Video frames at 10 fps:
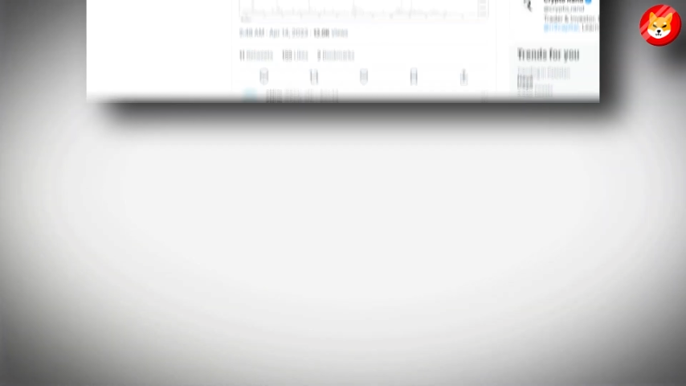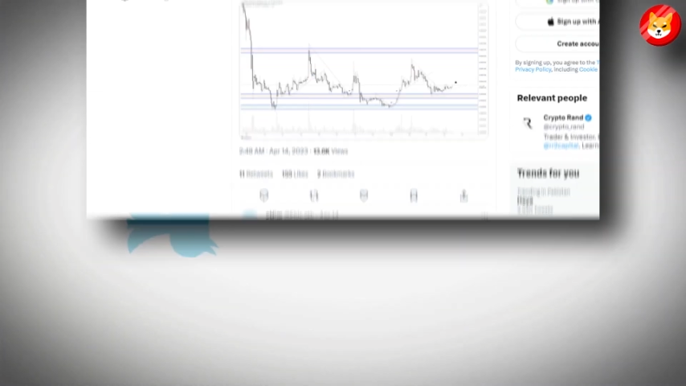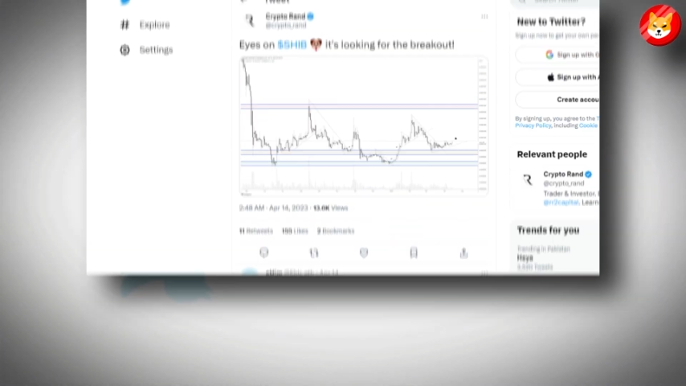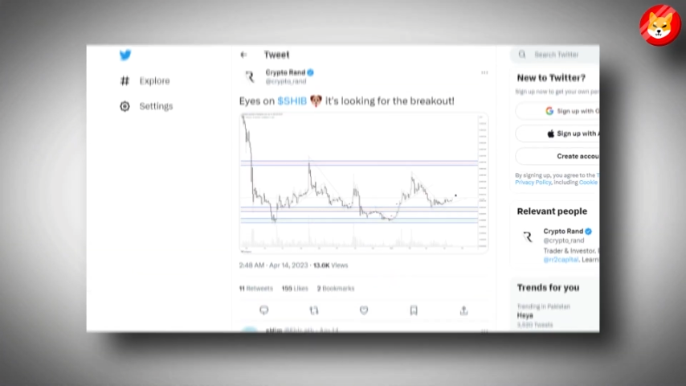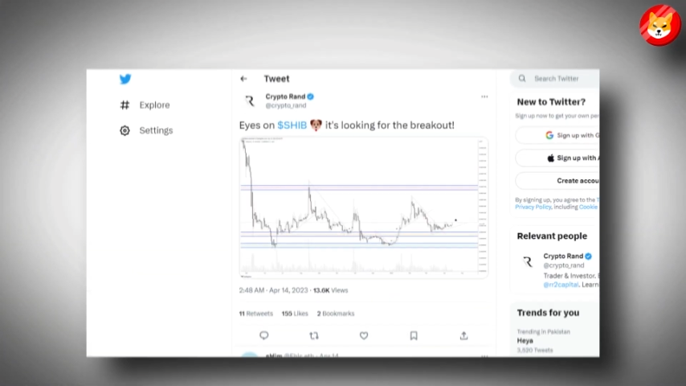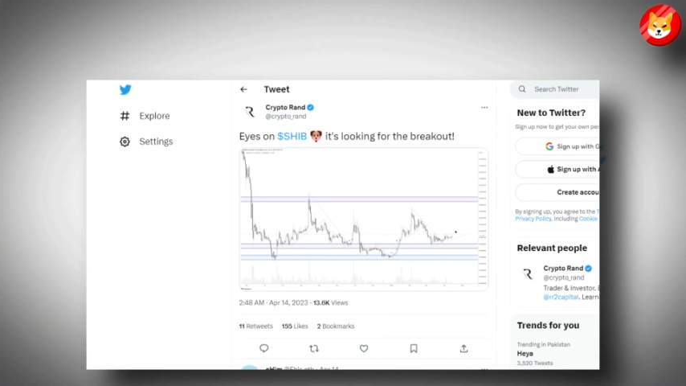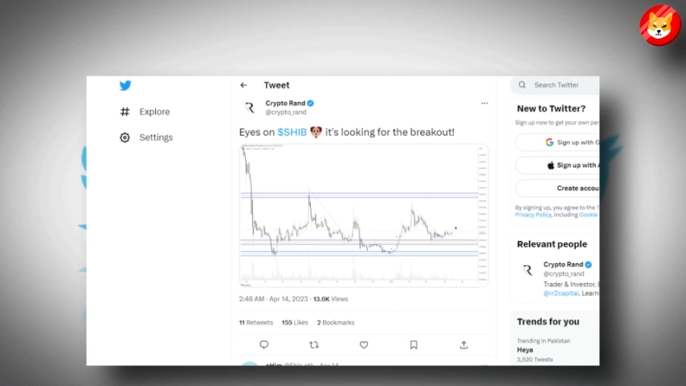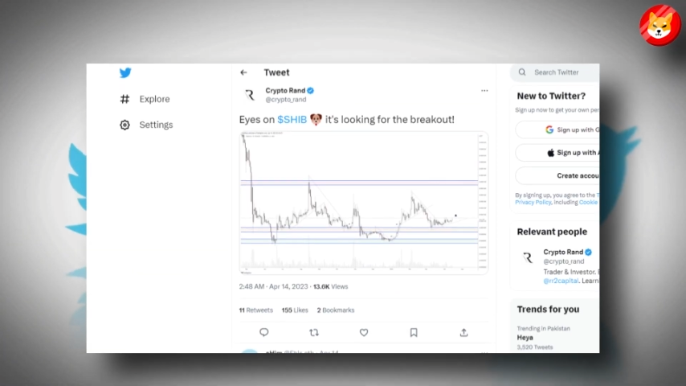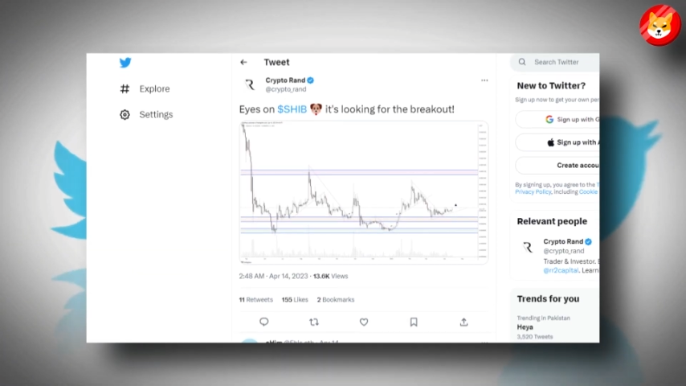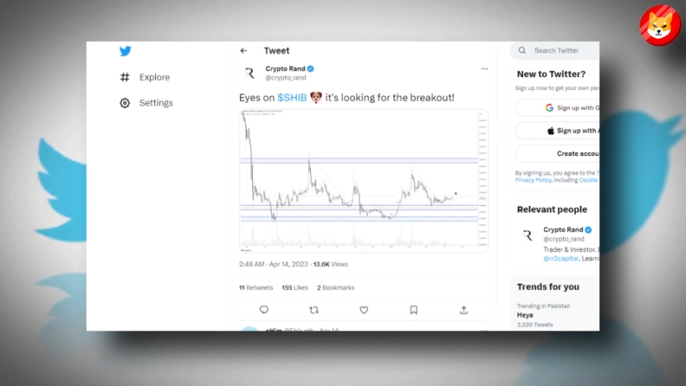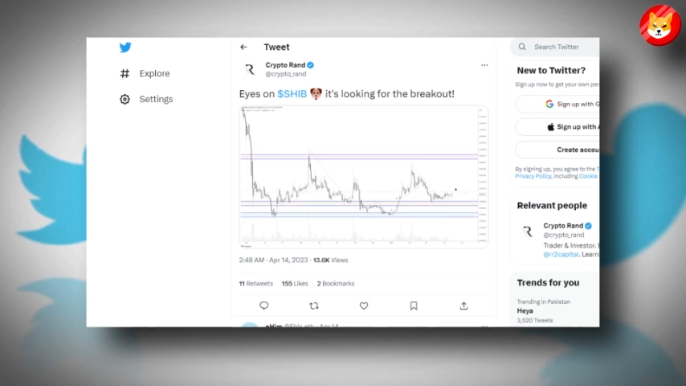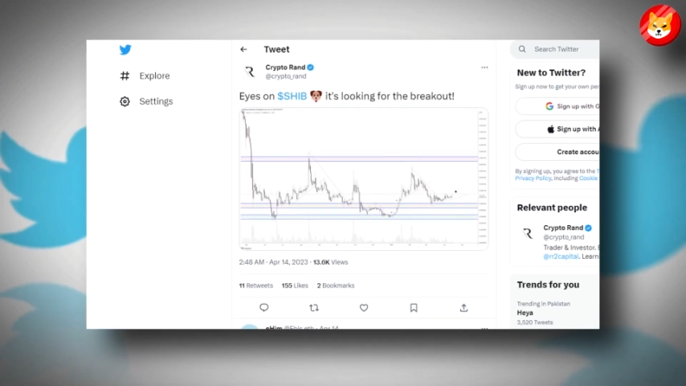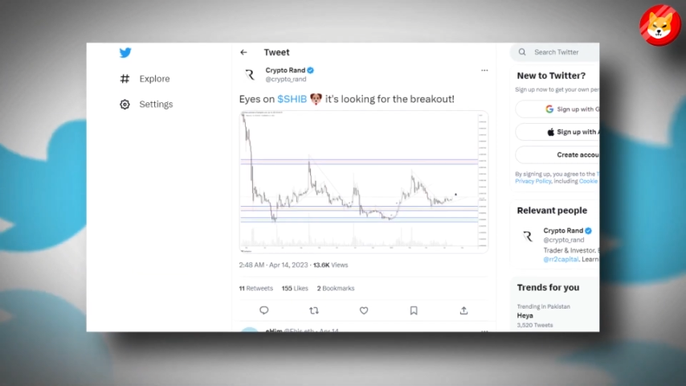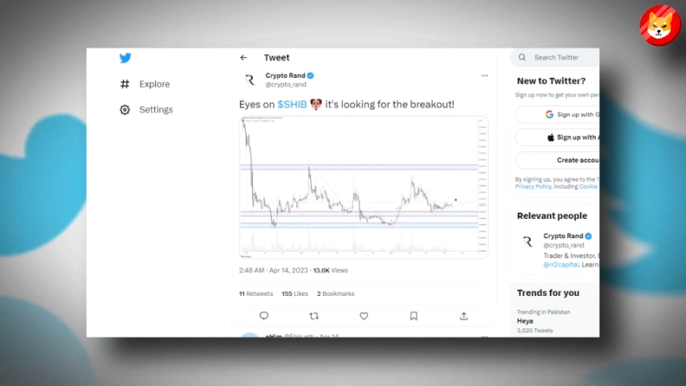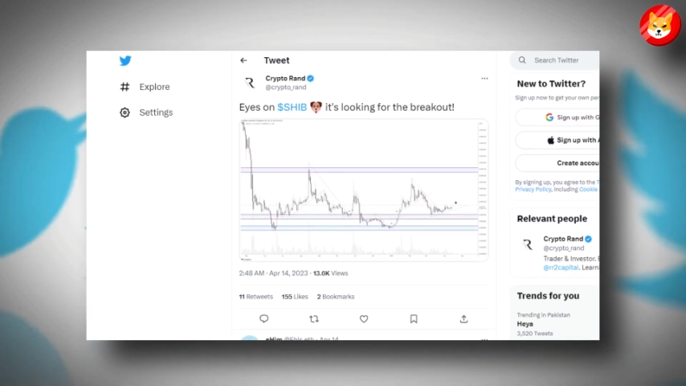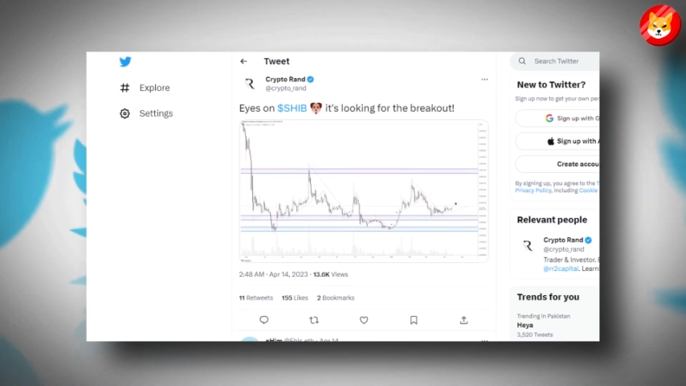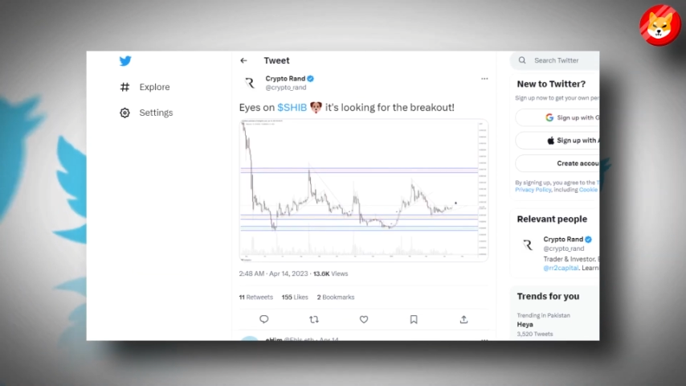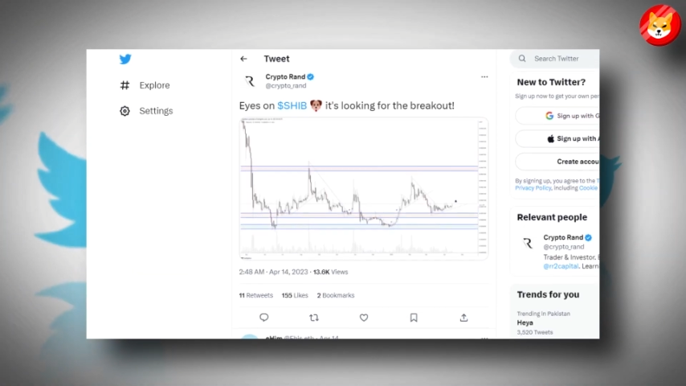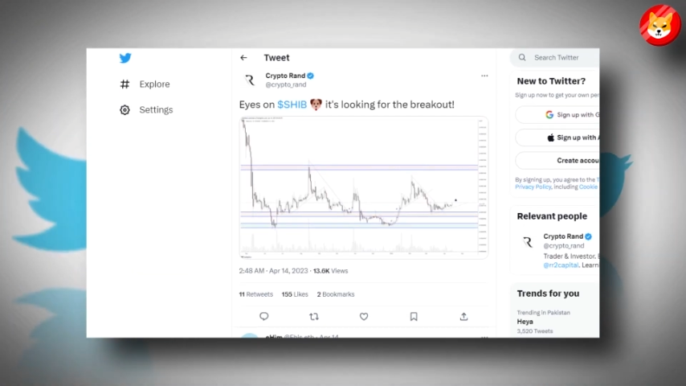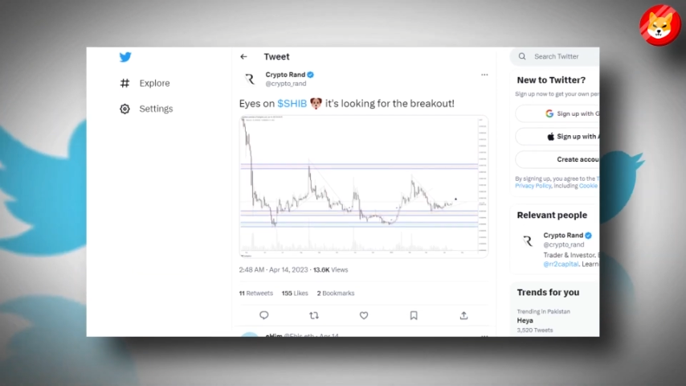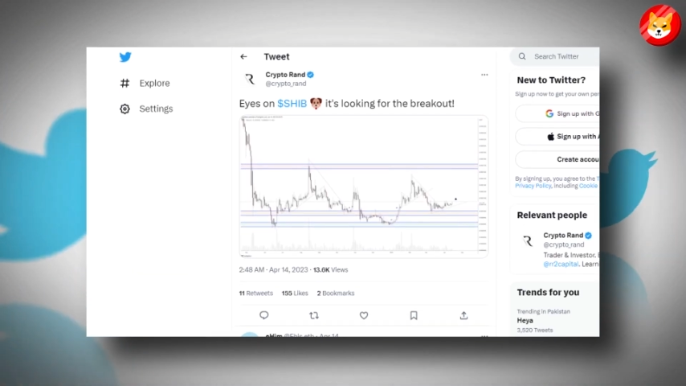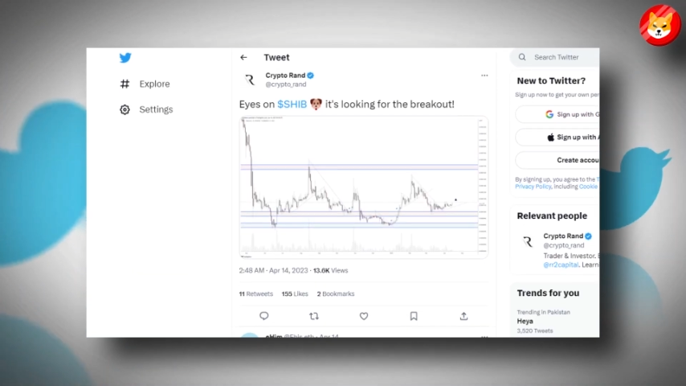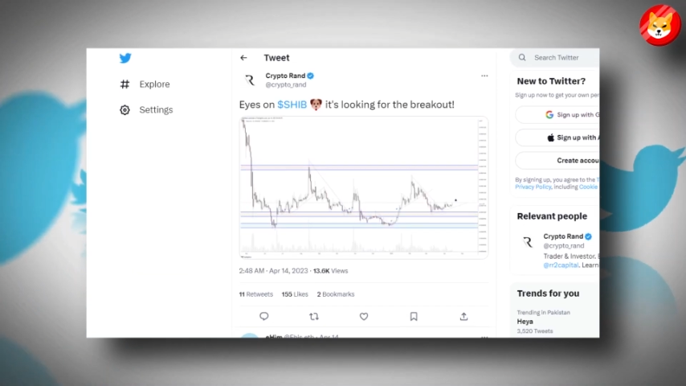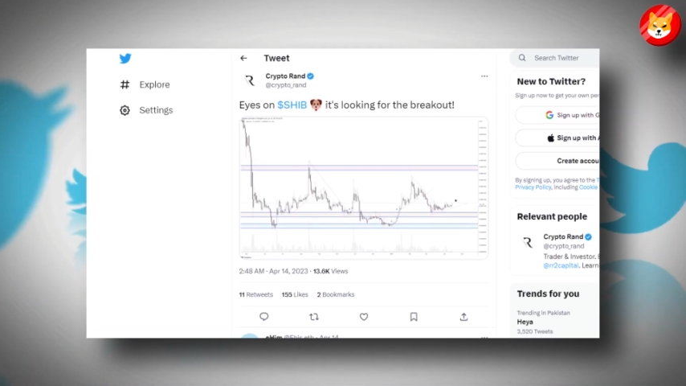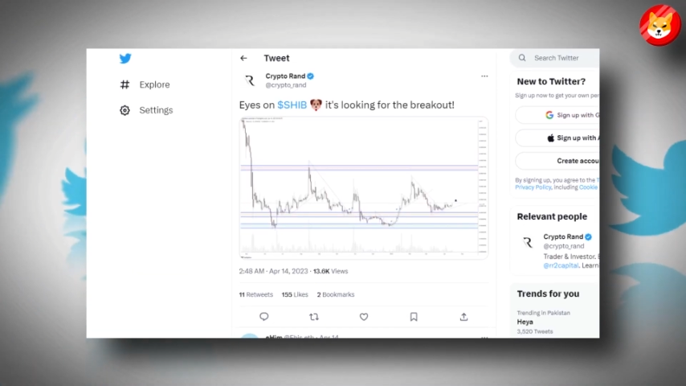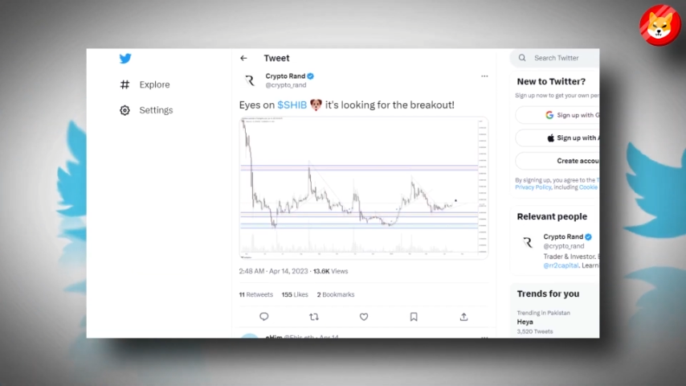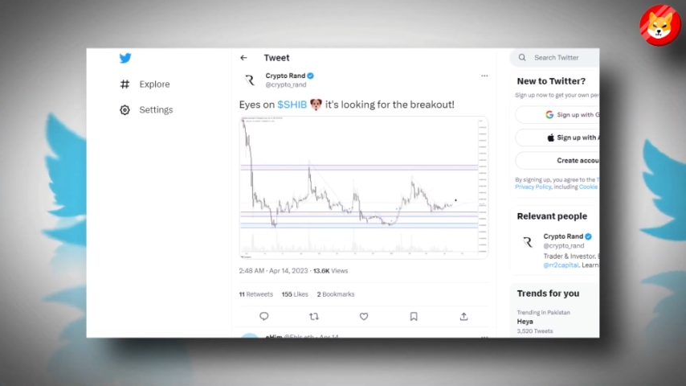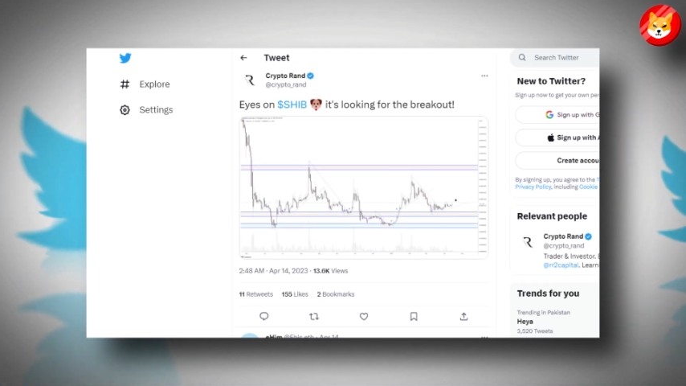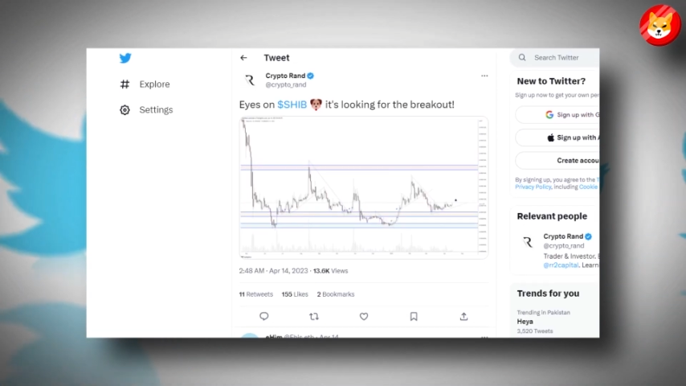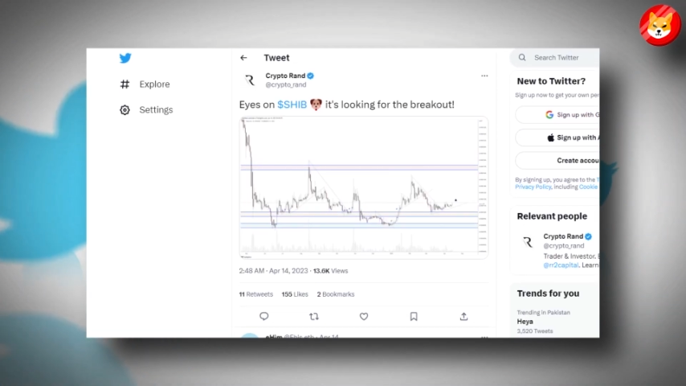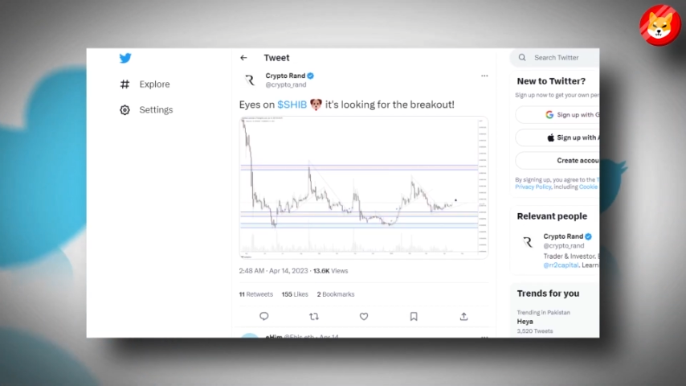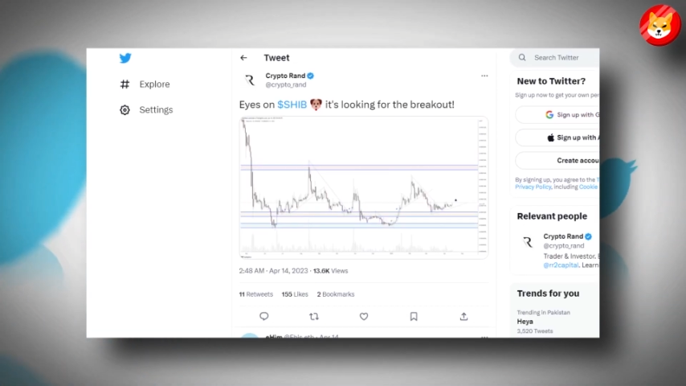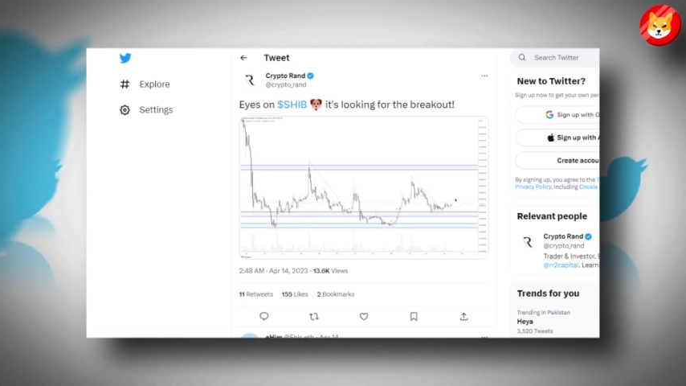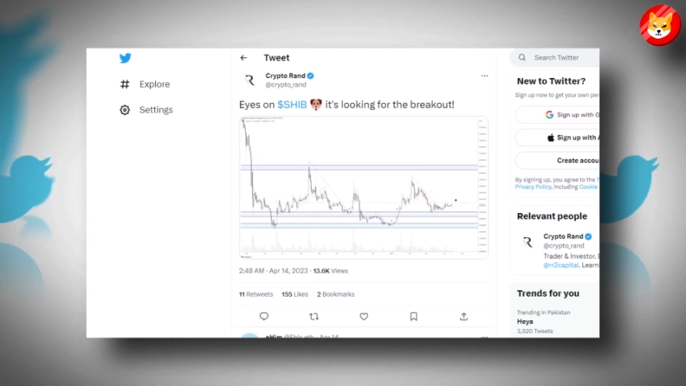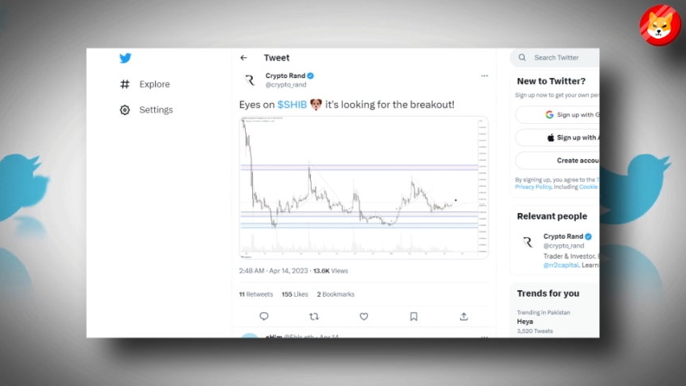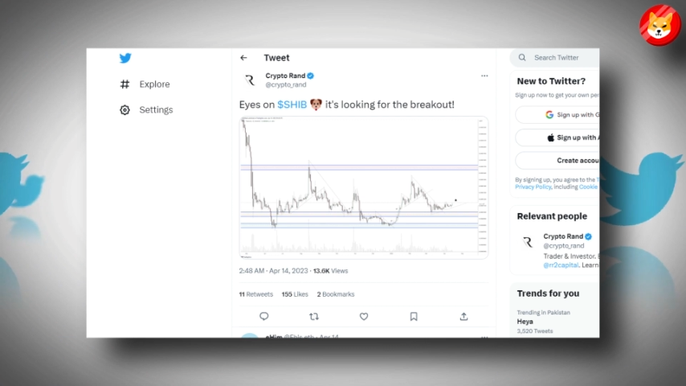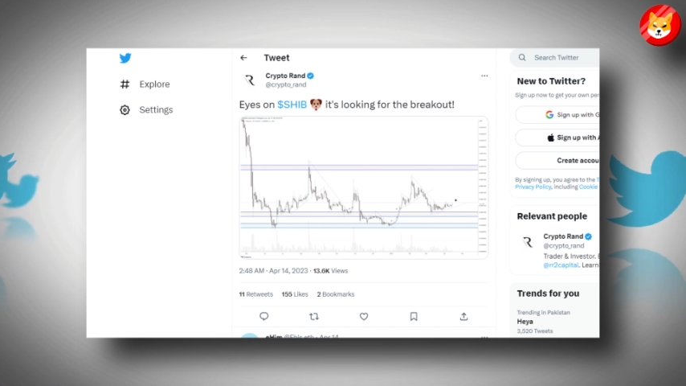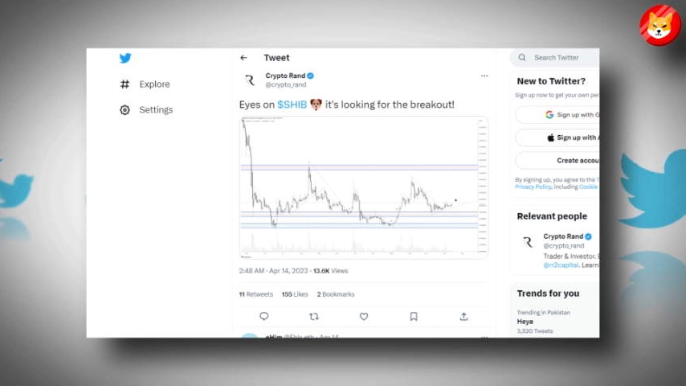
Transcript: Nobody's mouth can be seen.